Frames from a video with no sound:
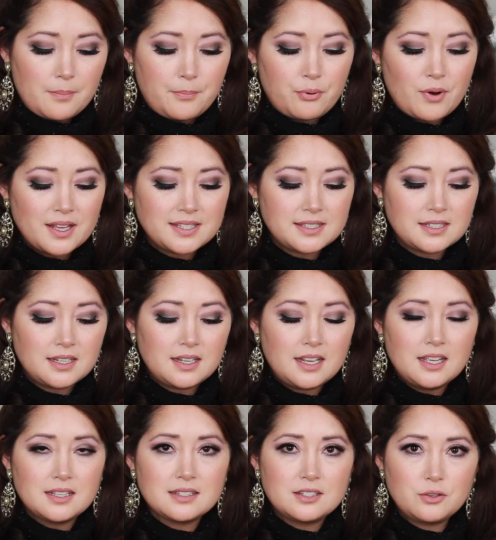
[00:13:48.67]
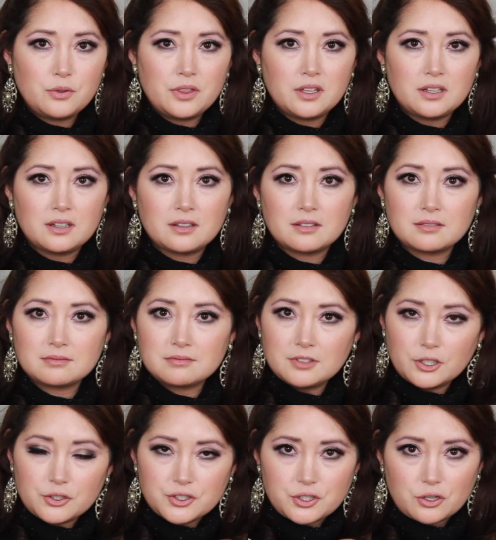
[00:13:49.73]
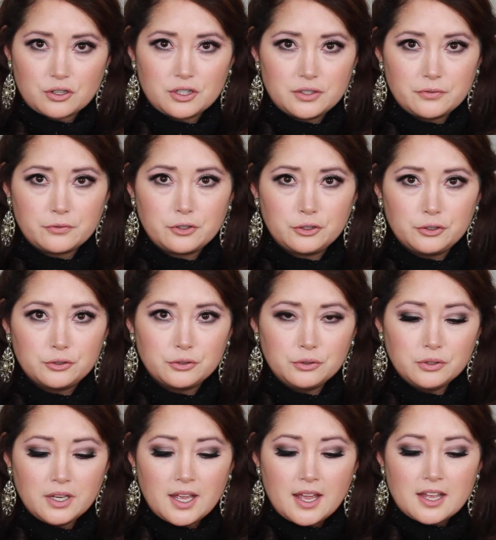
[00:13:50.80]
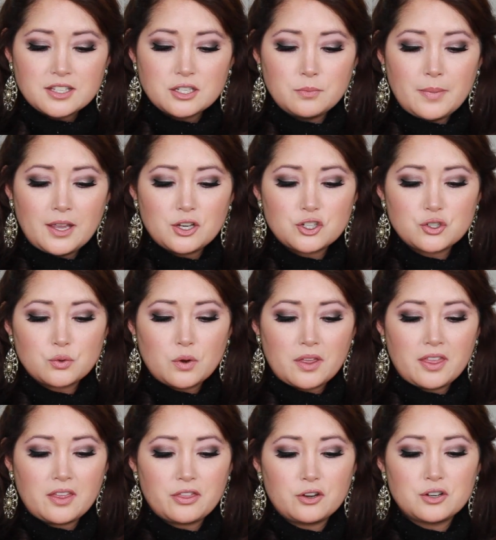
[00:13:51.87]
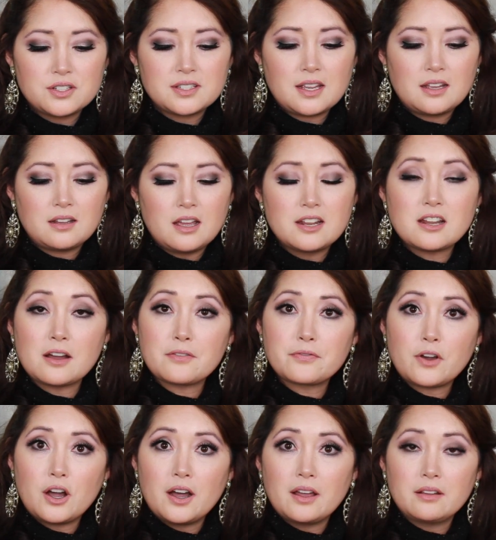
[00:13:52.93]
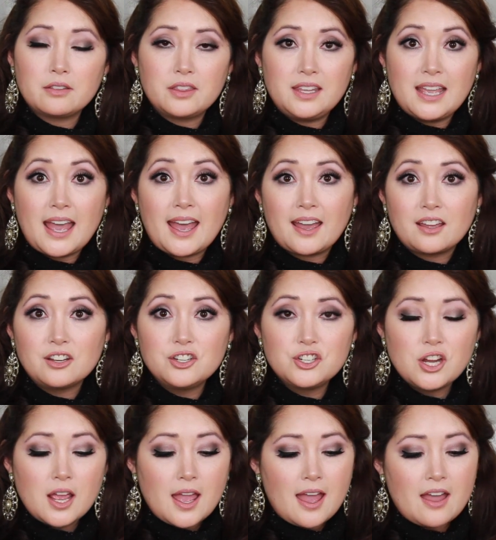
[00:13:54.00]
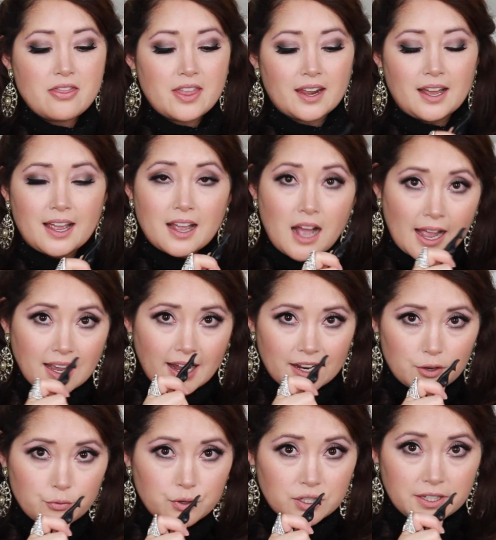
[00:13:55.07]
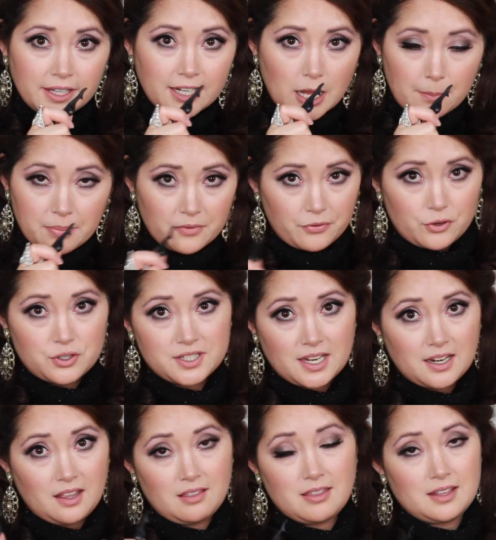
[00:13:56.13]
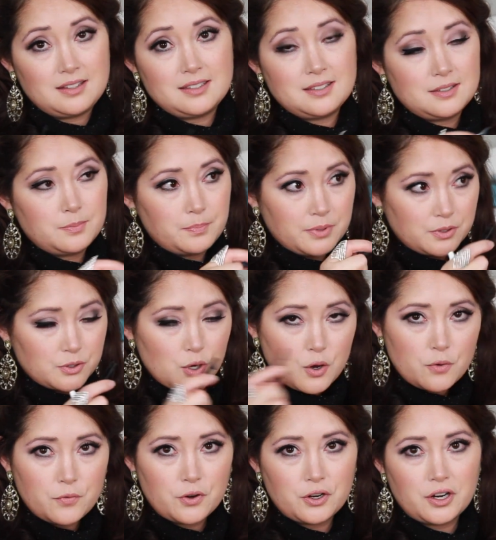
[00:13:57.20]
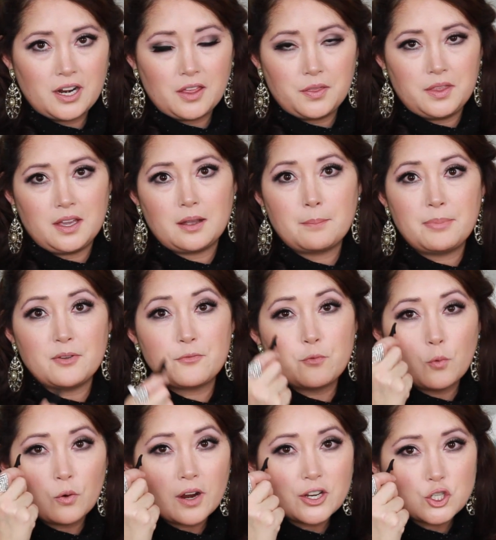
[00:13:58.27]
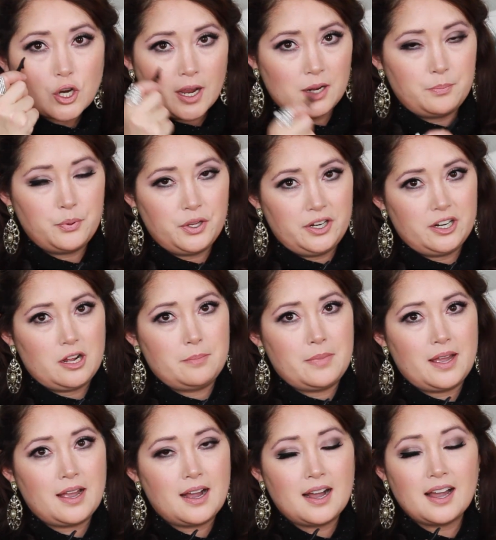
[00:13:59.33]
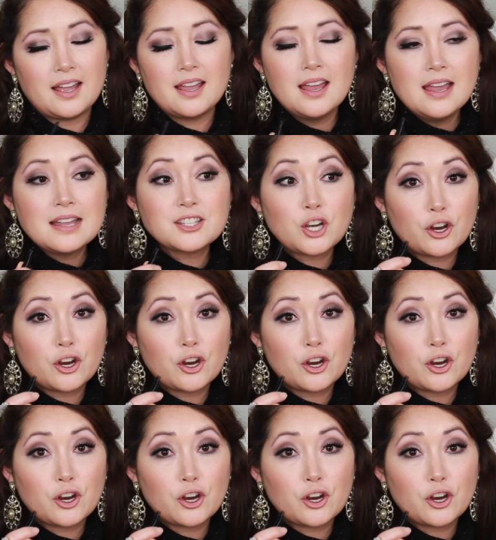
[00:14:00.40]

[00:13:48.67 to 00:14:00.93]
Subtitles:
press it into the little circle of glue to make sure that there's enough on the edge, and that I kind of clean up if there's any that's spilled over or anything before I try to put it on my eye. It's